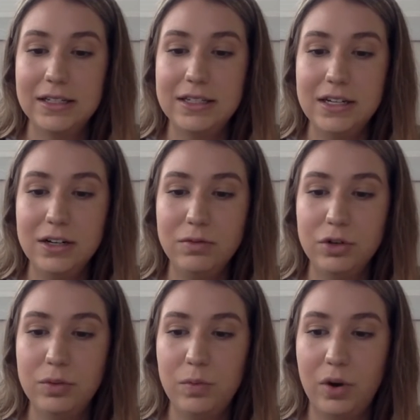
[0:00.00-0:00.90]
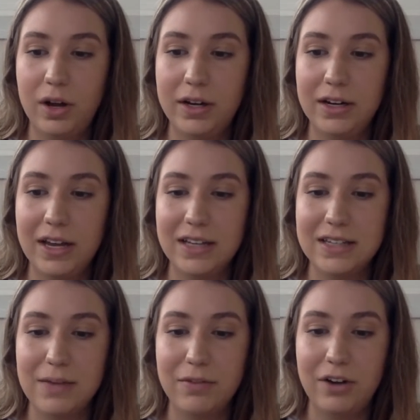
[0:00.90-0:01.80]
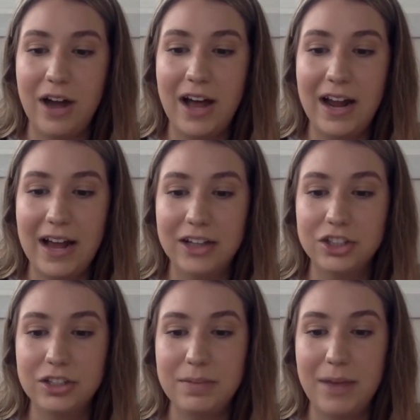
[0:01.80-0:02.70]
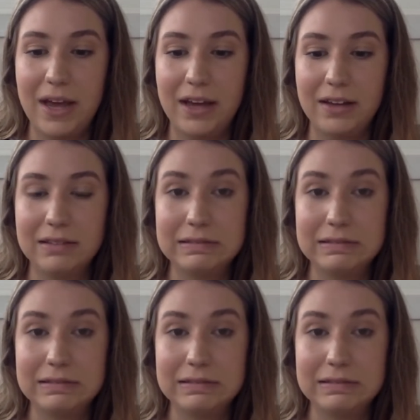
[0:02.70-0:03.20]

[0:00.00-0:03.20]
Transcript: Dear Room 1, except for not actually May.